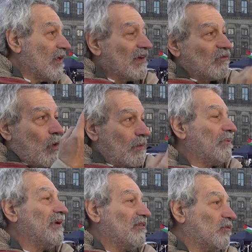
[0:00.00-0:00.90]
He
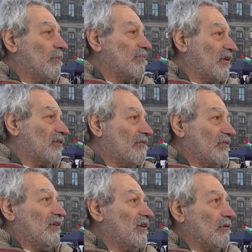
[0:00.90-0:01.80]
gives one press
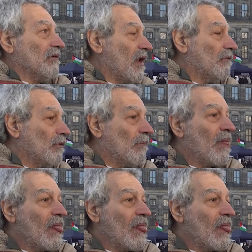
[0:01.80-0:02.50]
conference a year in that room.